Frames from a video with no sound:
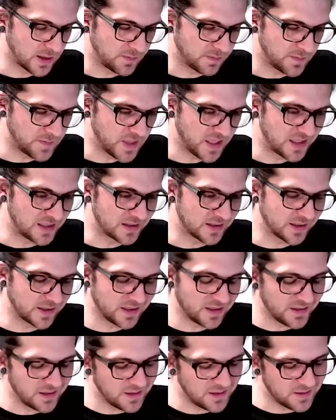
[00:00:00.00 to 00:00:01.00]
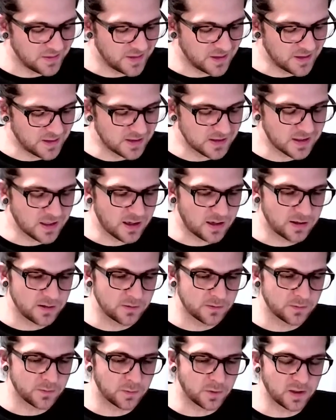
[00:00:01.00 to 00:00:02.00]
means that th this is kind
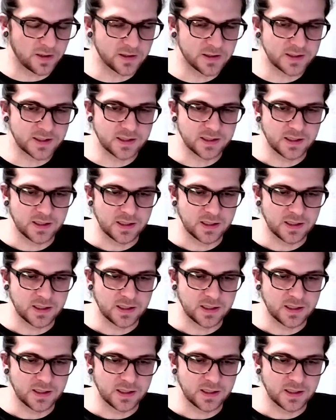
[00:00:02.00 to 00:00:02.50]
of what's